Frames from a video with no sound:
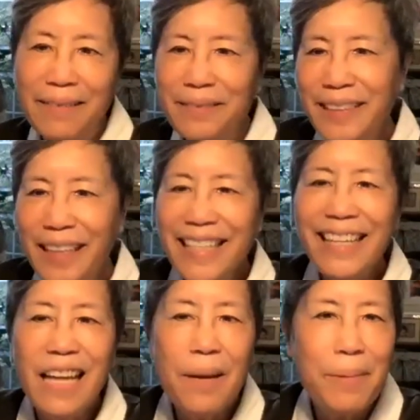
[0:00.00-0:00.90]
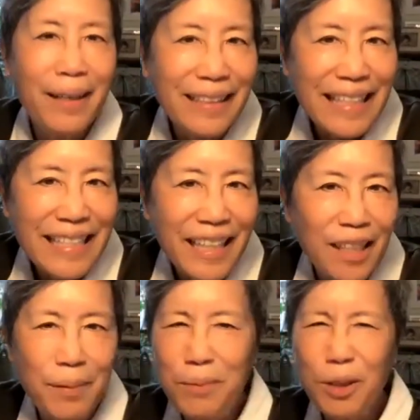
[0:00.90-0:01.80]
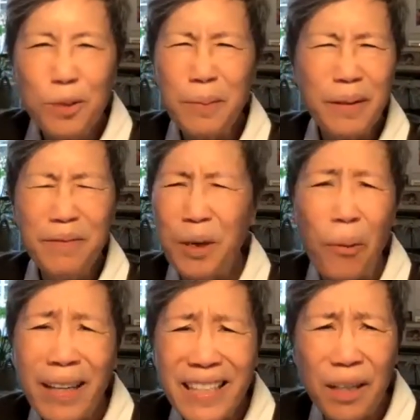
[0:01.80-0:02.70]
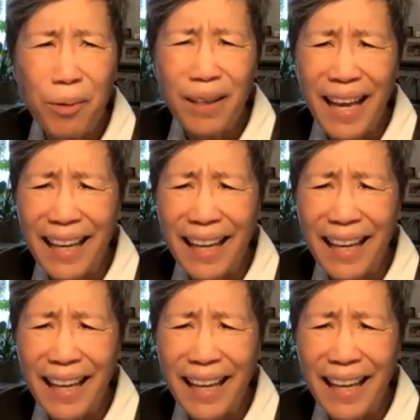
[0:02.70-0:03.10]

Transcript: Technically, I'm in Glendale, but most people have no idea where that is.